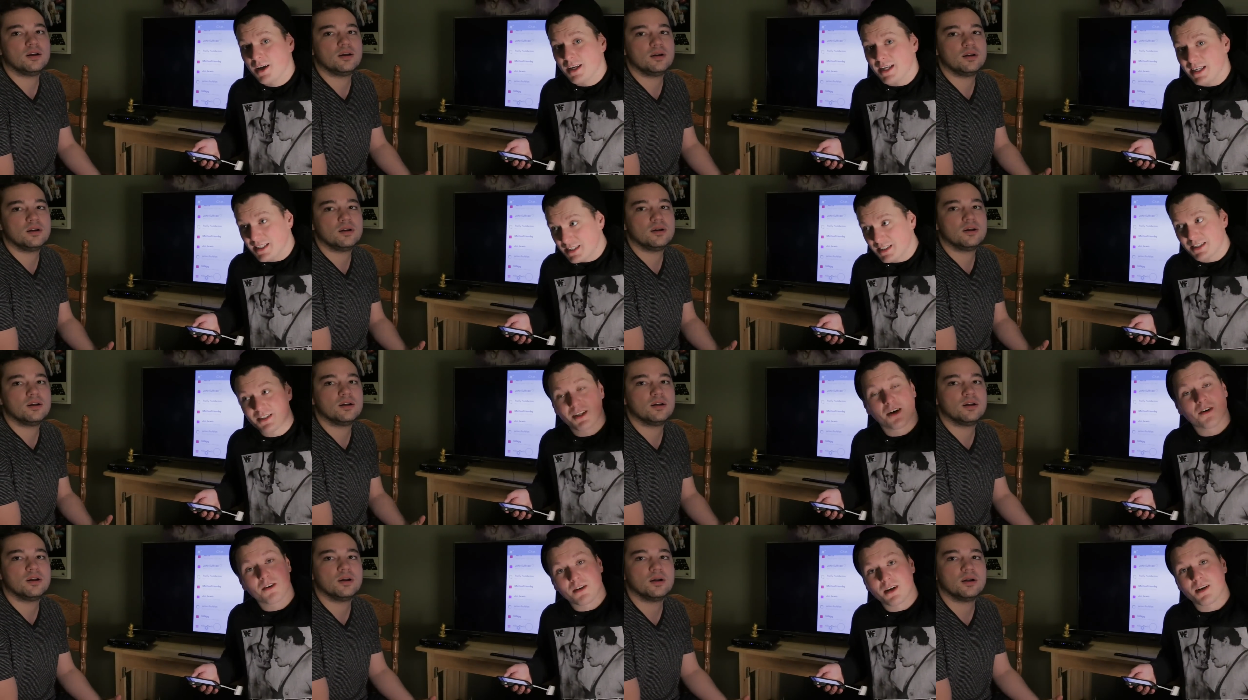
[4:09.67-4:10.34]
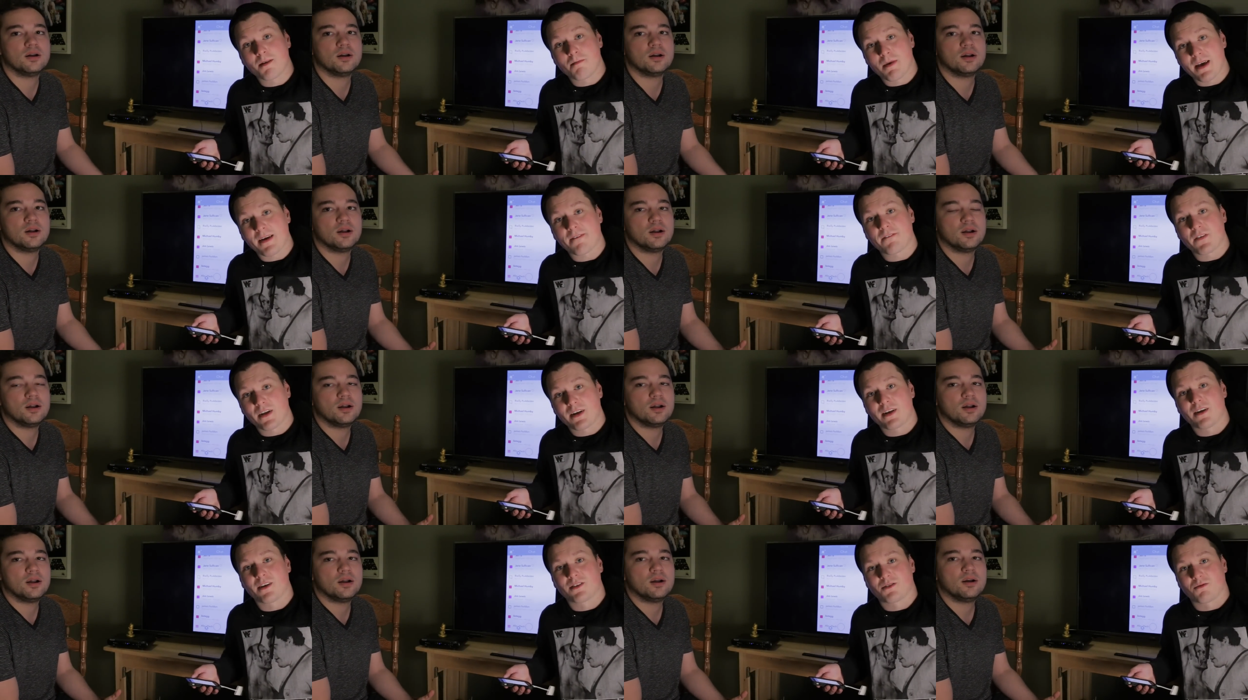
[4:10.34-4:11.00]
Speaker 1: He's still gonna make
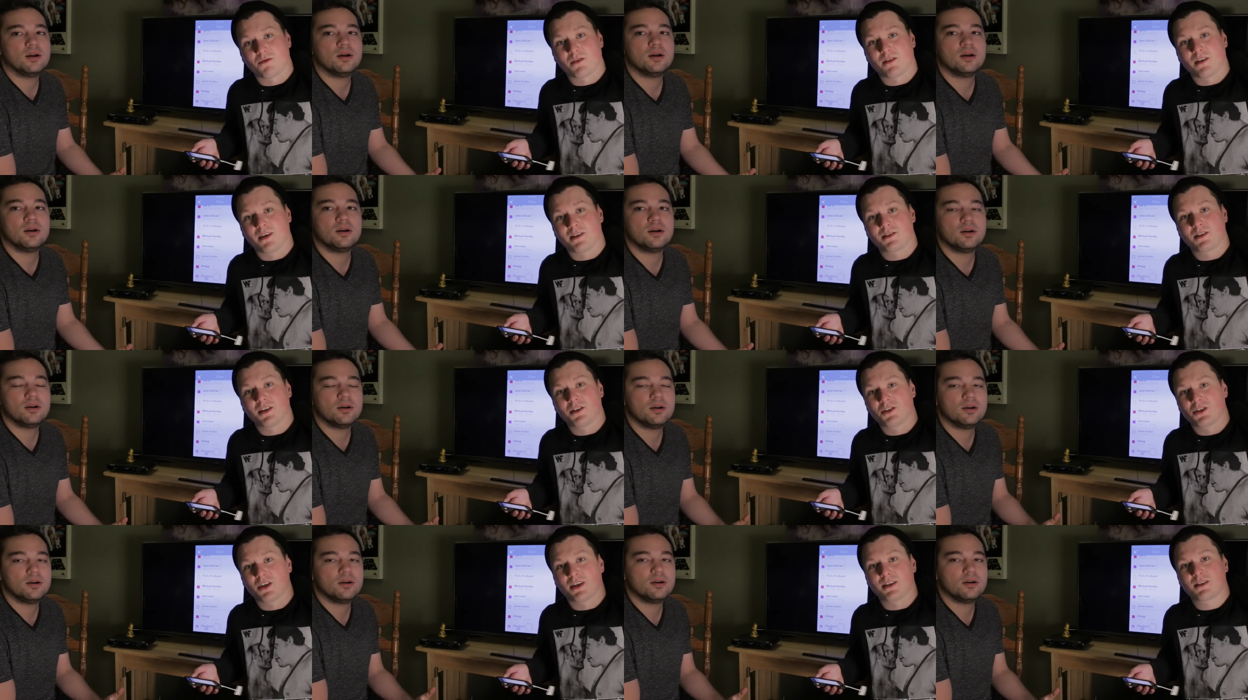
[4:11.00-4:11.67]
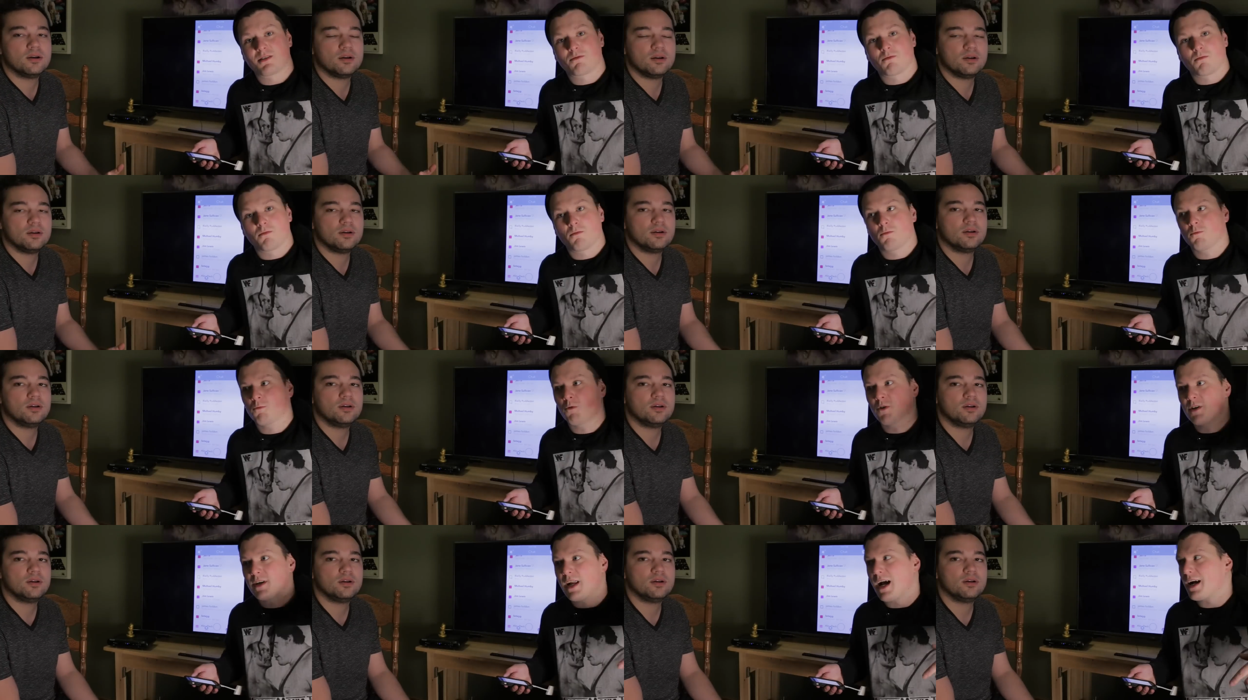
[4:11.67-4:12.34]
videos with us, it's just,
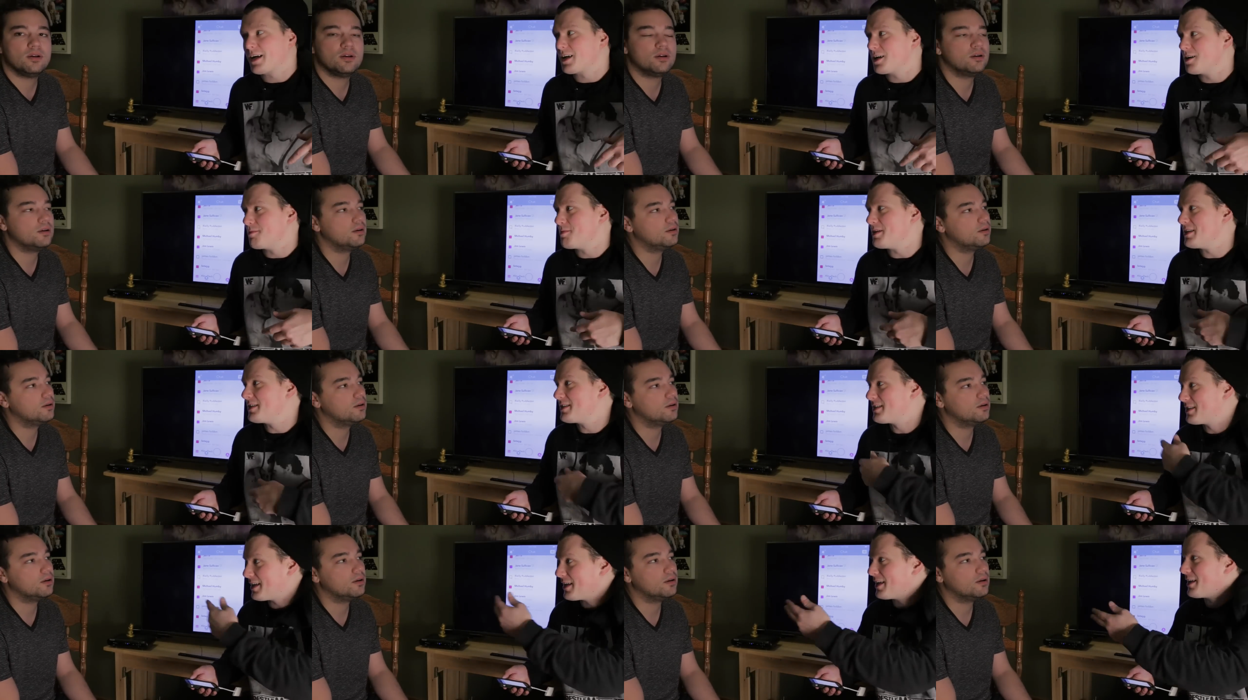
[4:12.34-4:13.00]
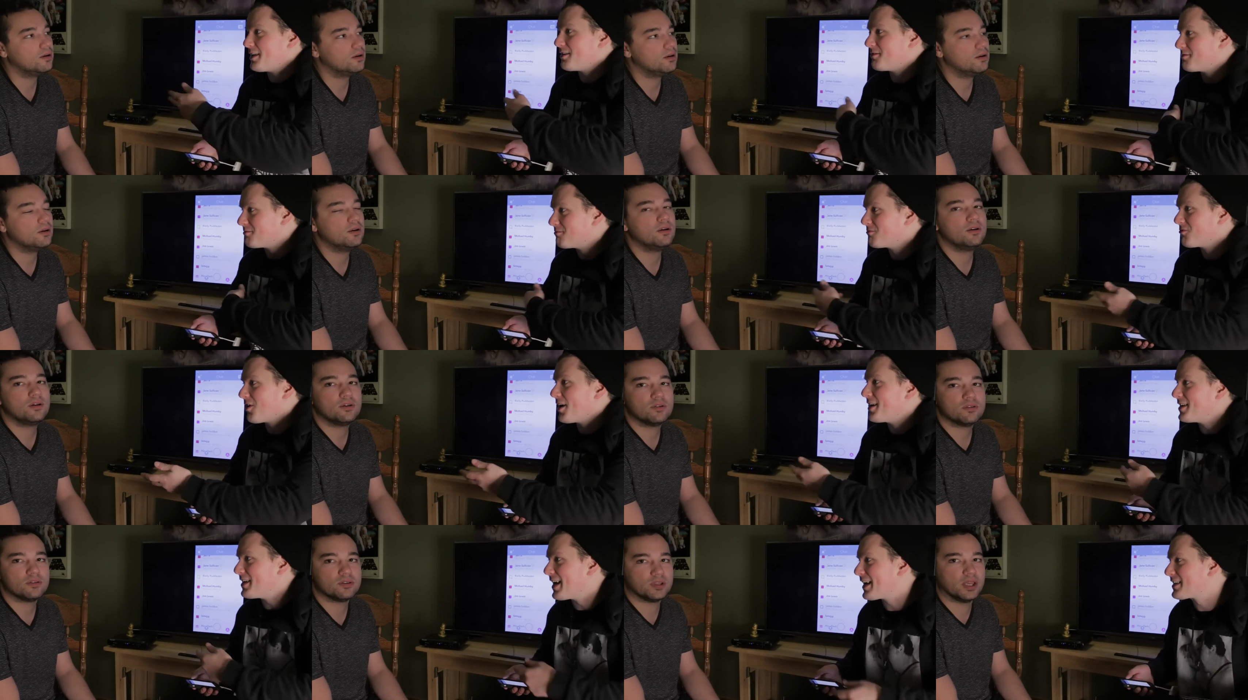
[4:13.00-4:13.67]
we're not gonna be sitting
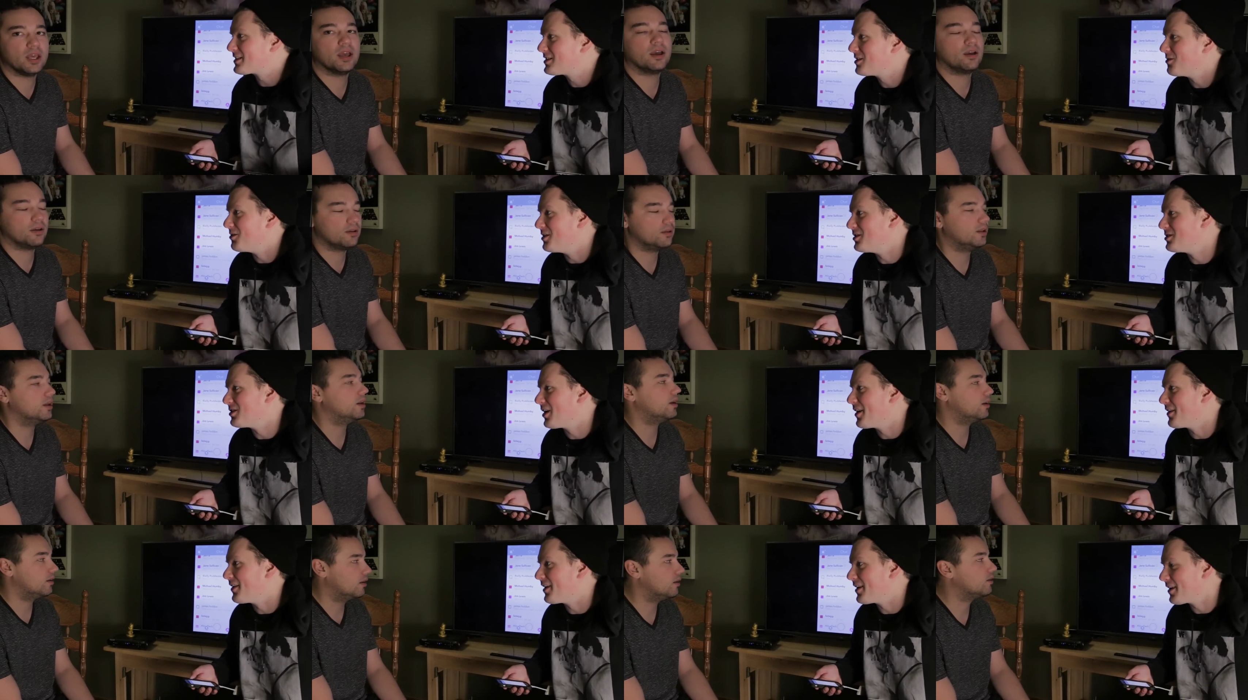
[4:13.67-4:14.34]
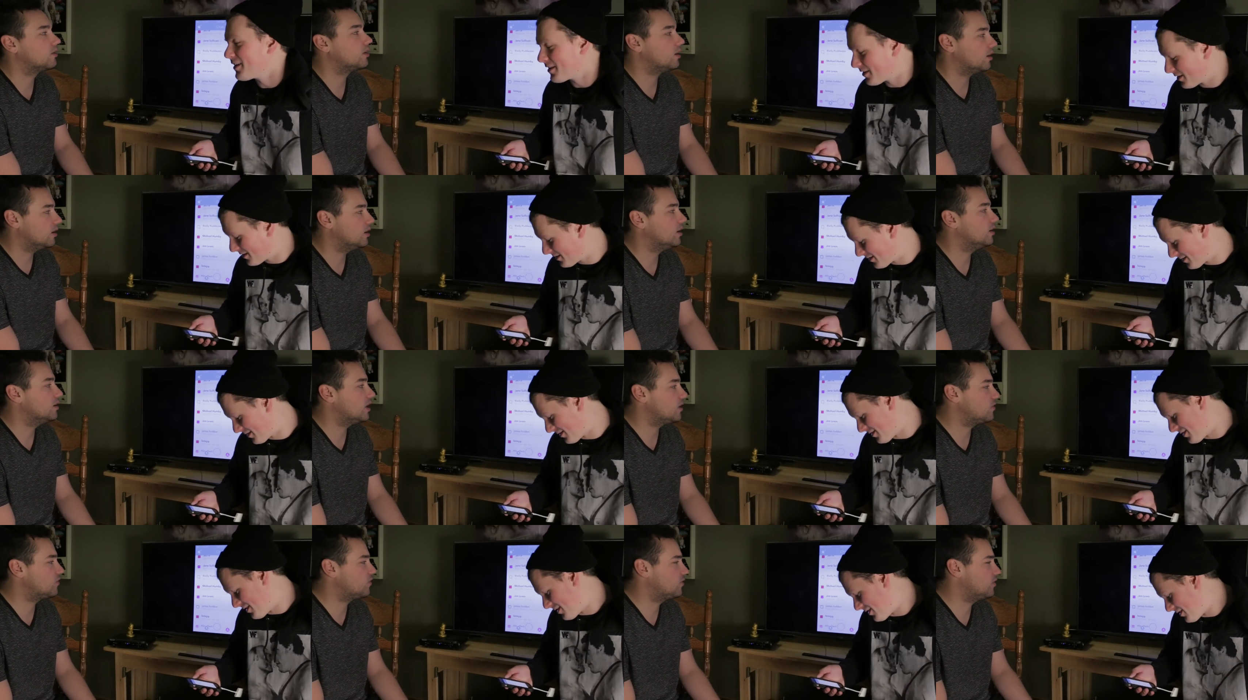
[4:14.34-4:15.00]
right next to each other. Okay,
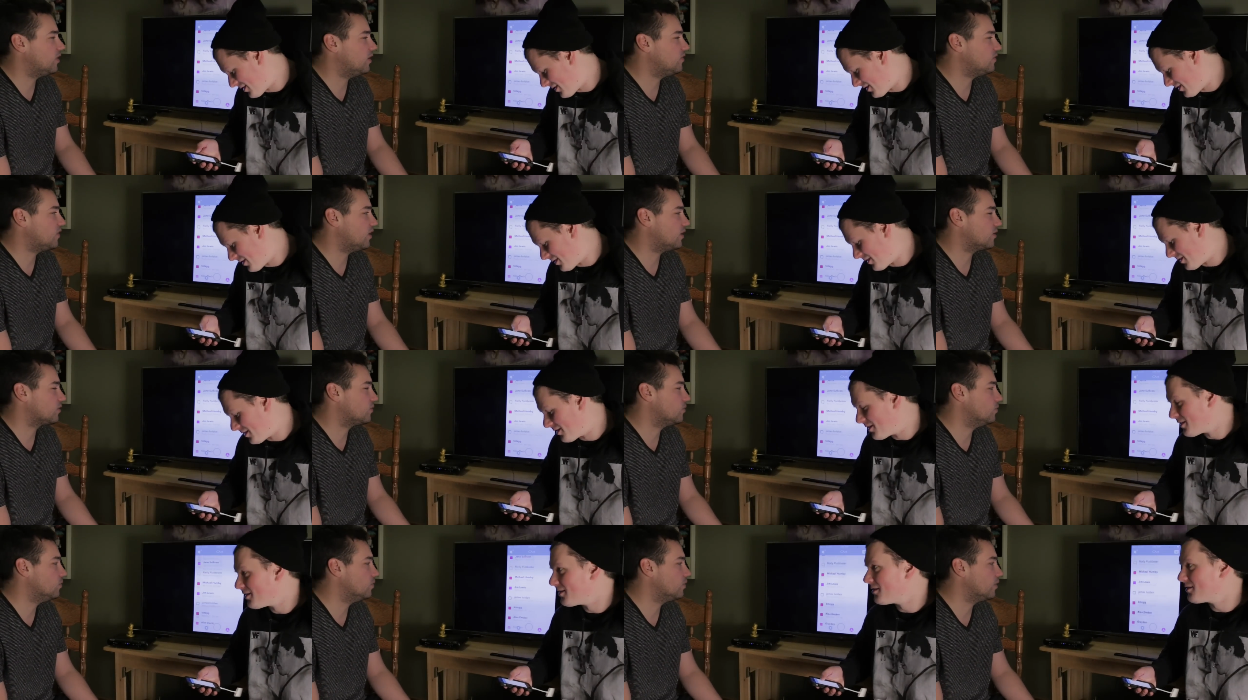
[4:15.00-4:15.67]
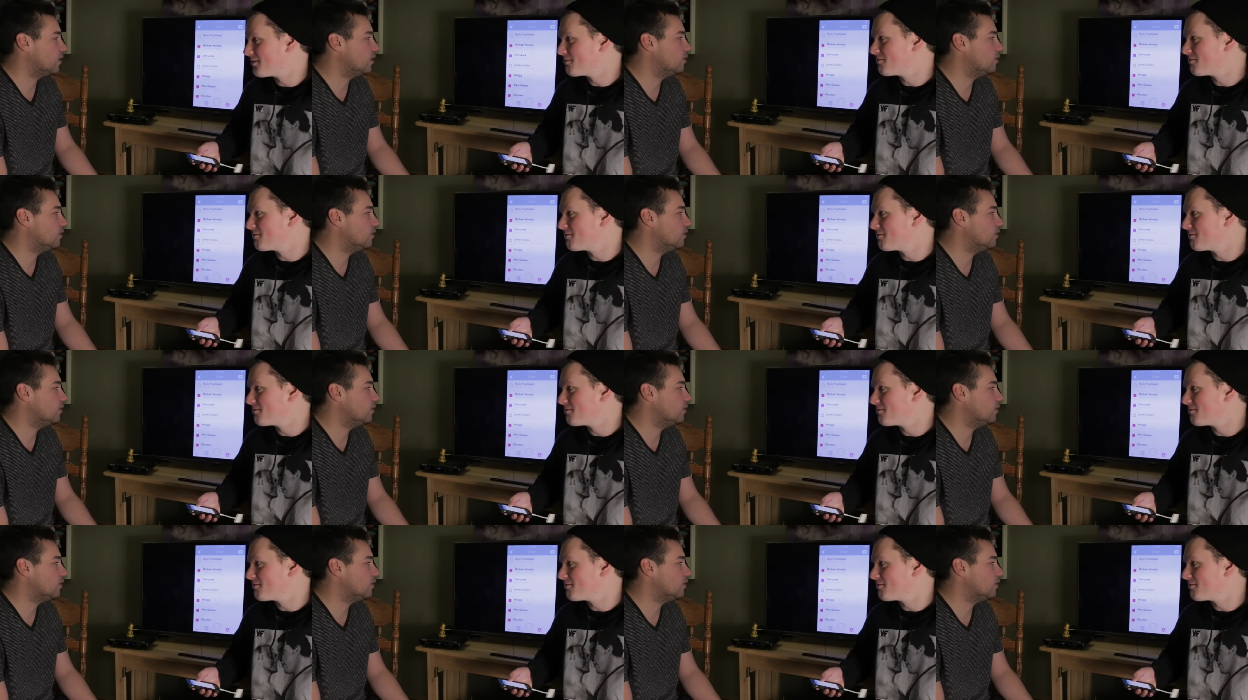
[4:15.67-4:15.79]
yeah, that's kinda cool